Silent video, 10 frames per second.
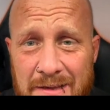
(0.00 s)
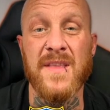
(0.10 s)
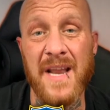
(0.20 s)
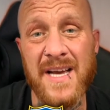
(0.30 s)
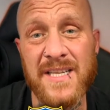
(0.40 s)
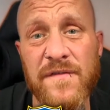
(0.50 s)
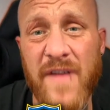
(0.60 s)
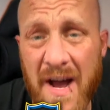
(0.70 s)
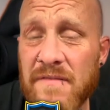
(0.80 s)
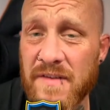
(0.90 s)
the last
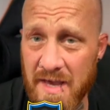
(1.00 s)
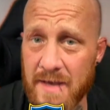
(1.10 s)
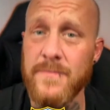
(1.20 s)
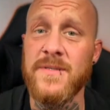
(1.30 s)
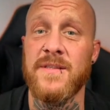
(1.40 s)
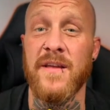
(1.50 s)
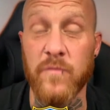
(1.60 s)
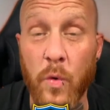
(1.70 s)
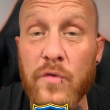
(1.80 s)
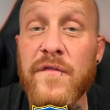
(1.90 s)
5 games, they've
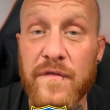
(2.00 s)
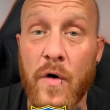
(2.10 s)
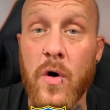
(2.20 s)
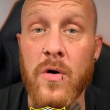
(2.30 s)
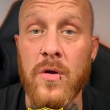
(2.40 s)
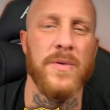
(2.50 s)
won 4.